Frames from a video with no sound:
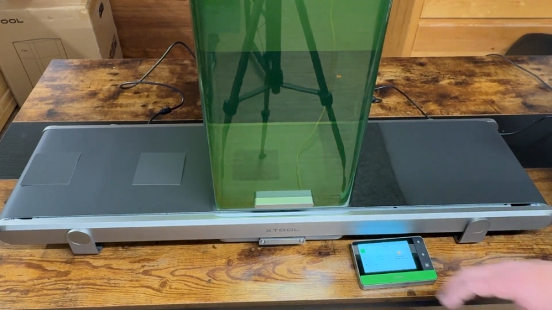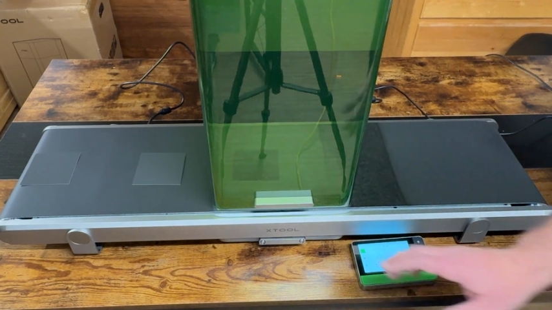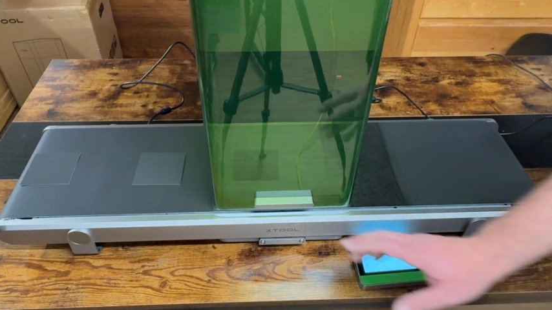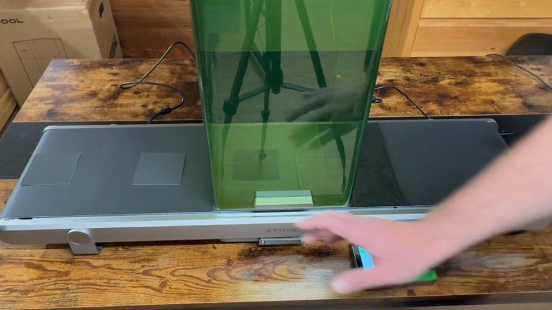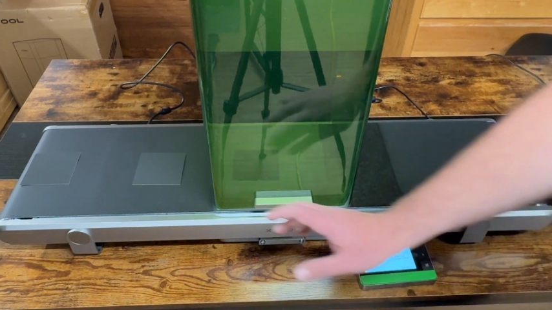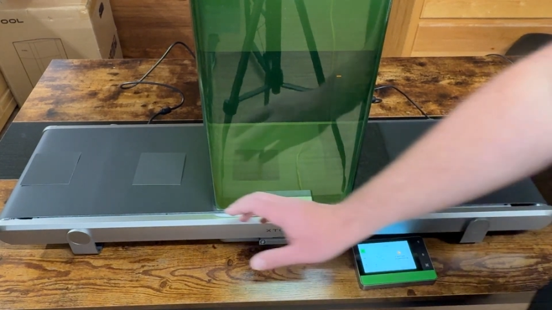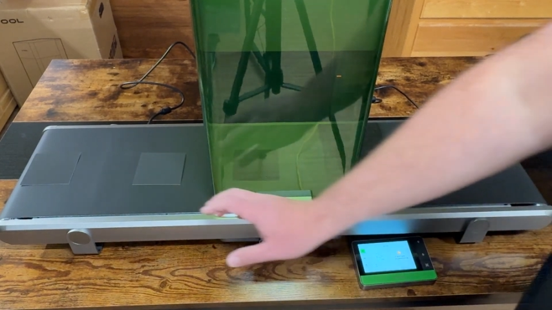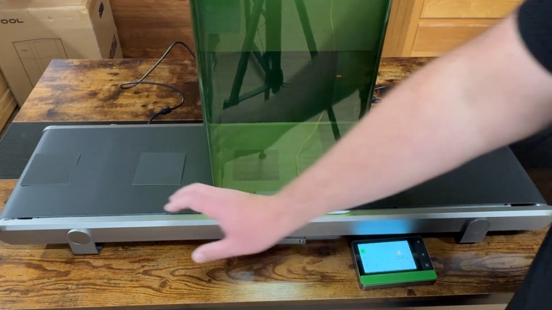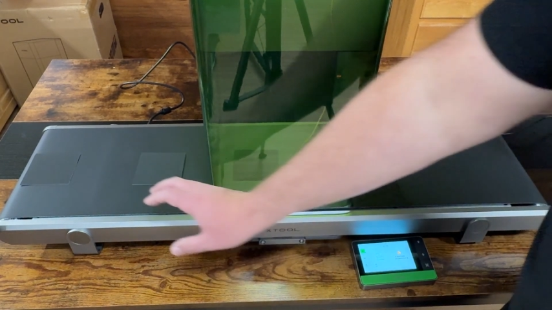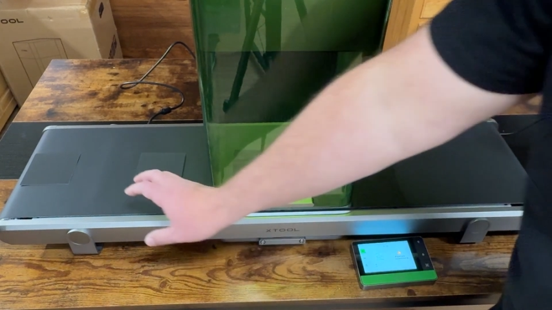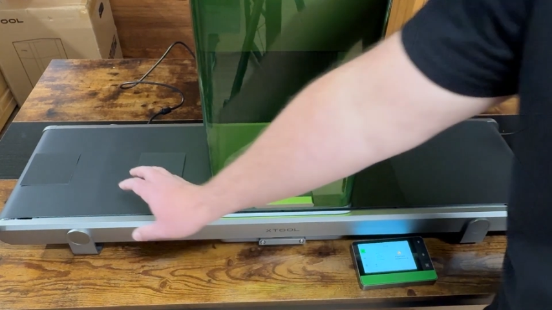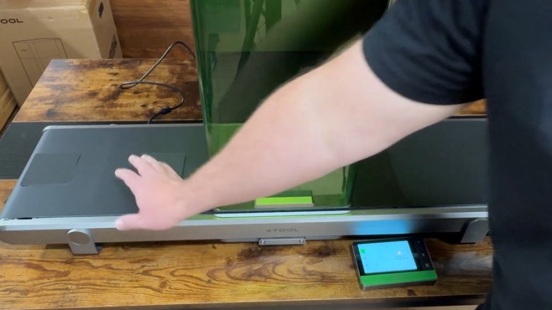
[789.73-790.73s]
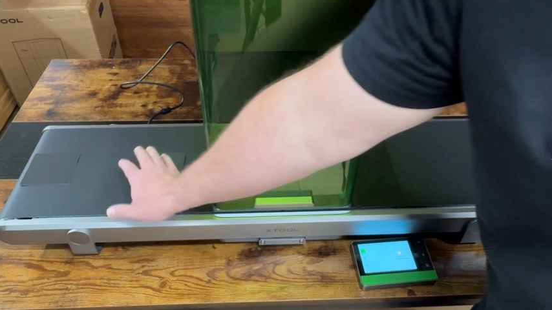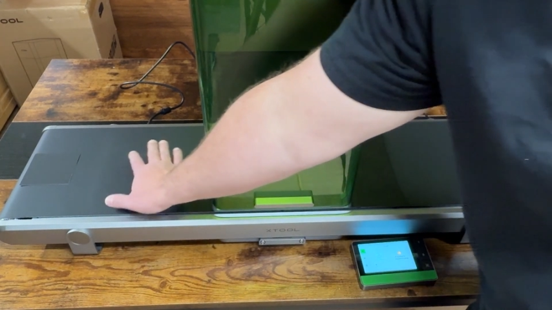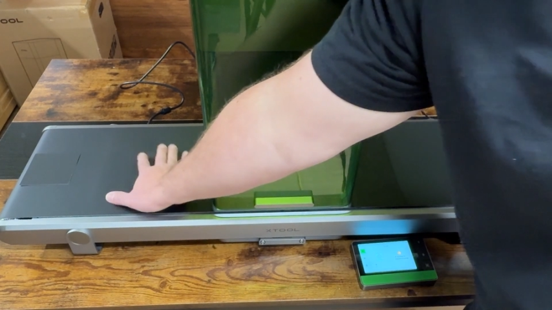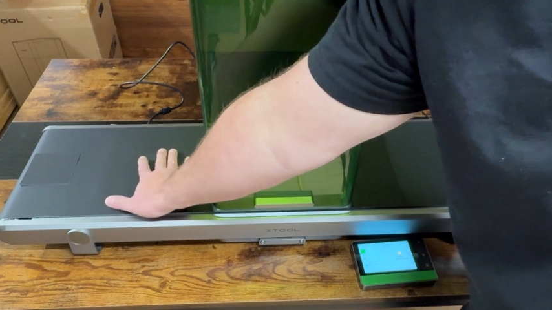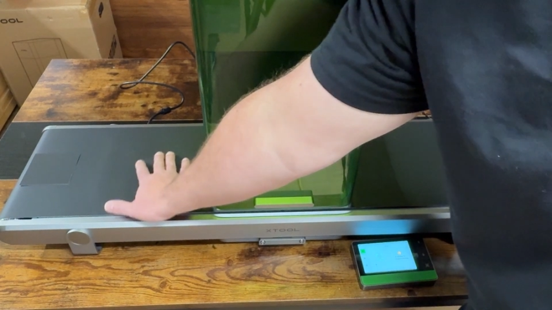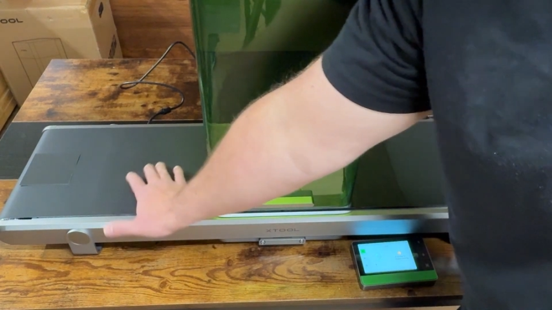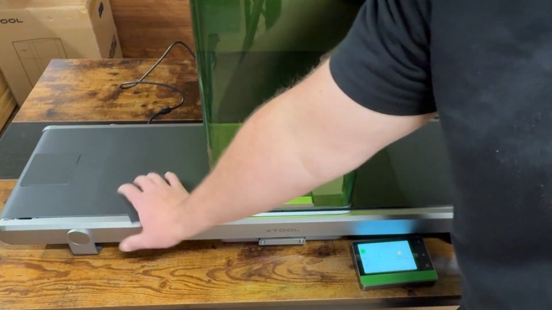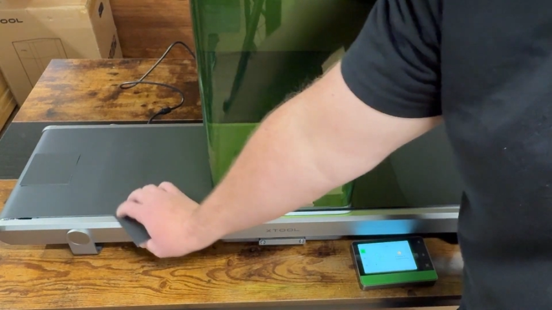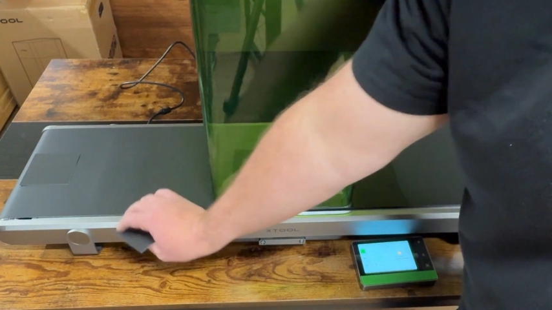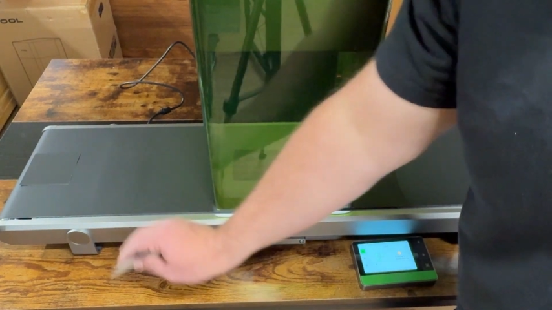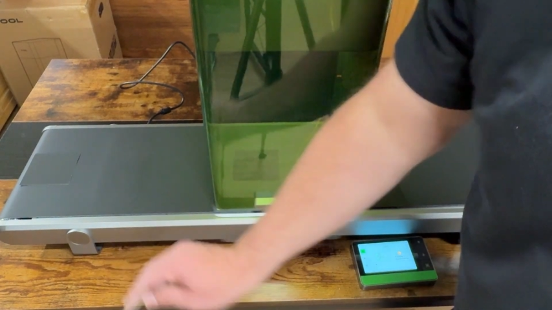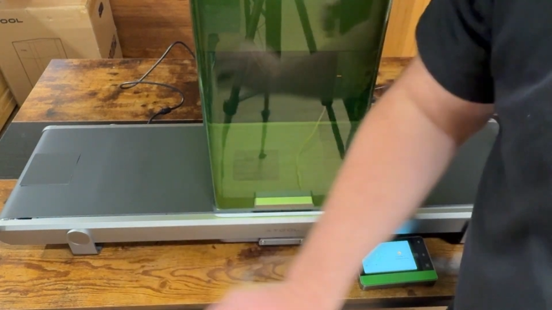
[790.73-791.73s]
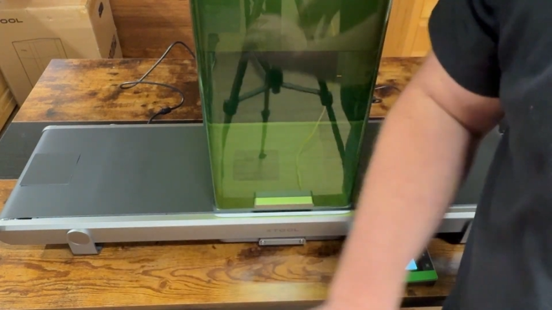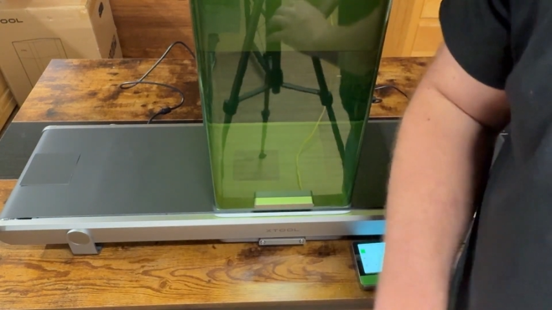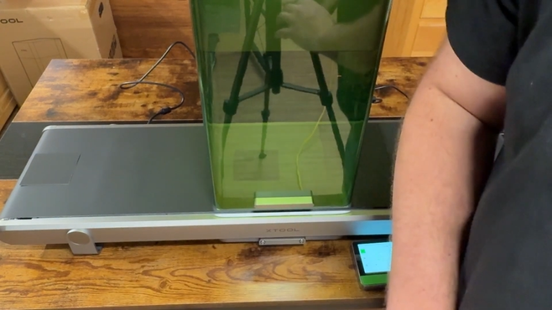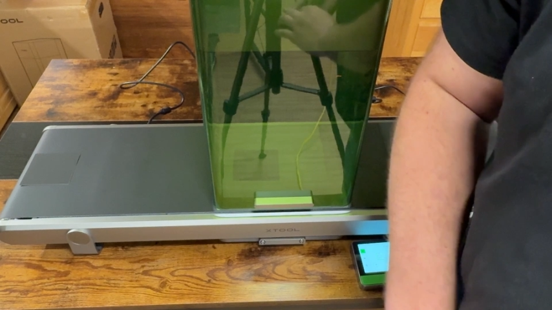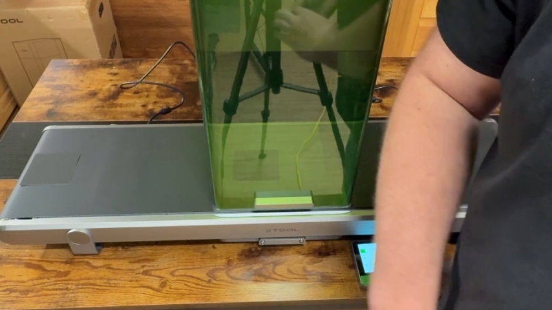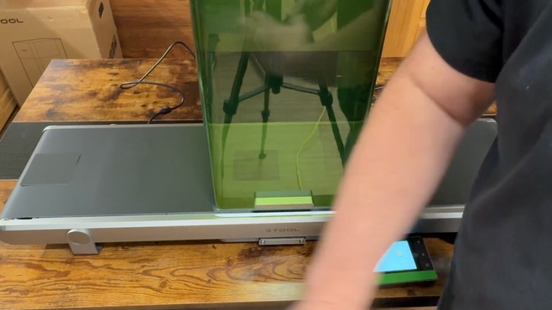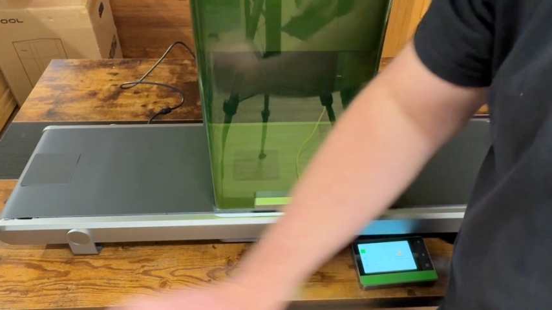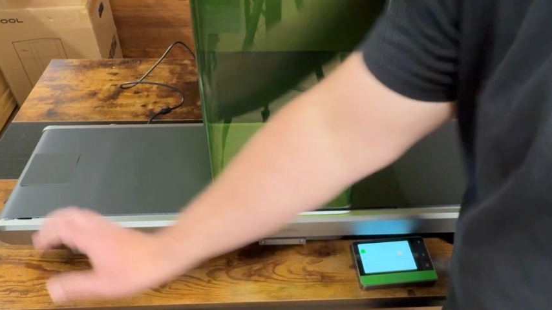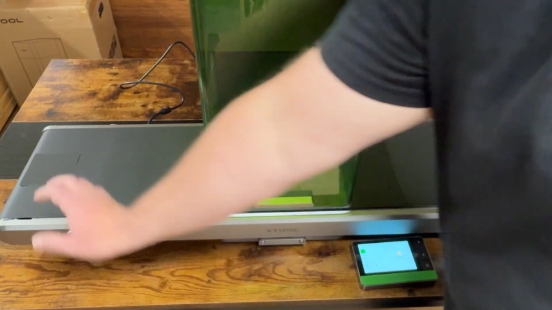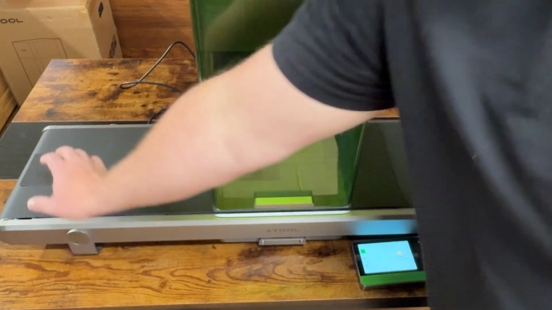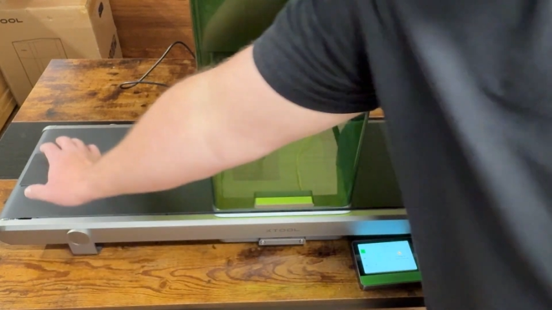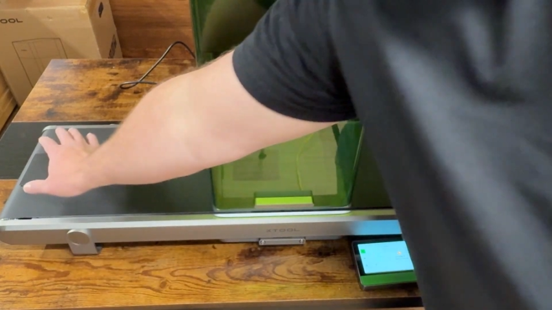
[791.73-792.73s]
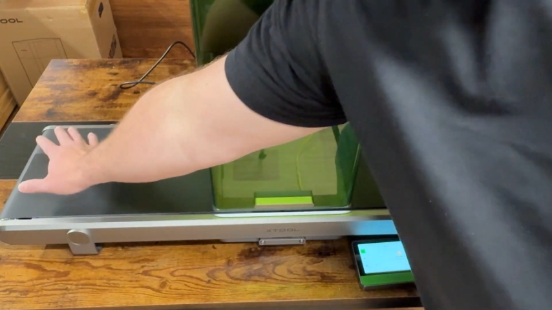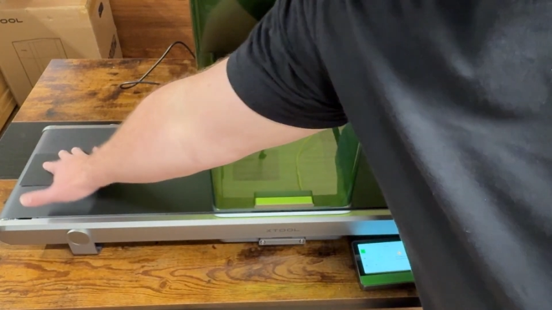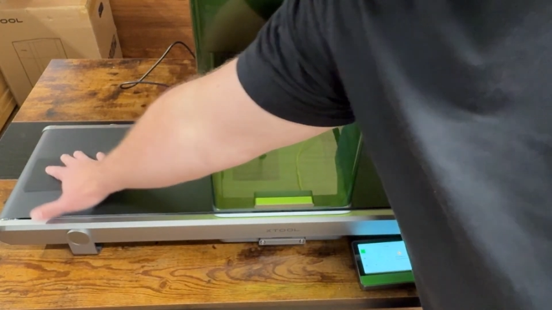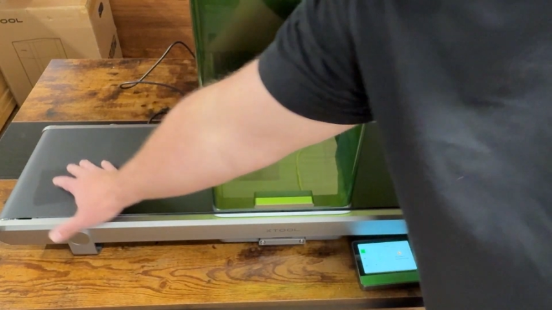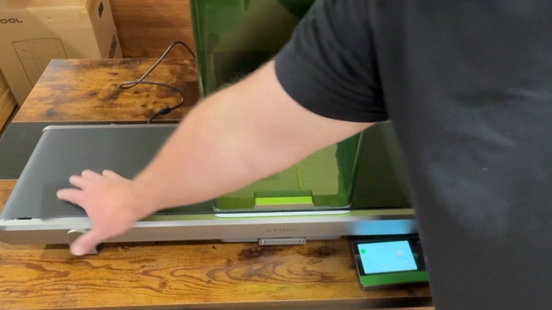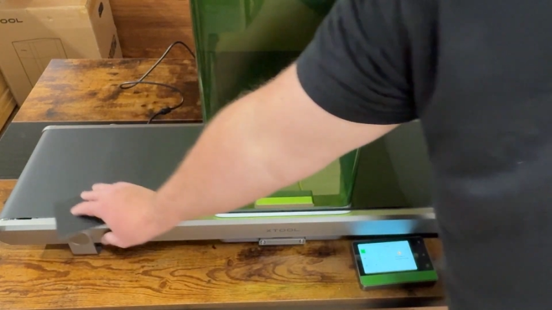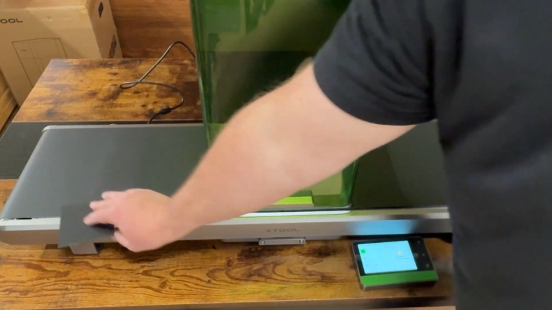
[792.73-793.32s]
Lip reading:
Nobody's mouth can be seen.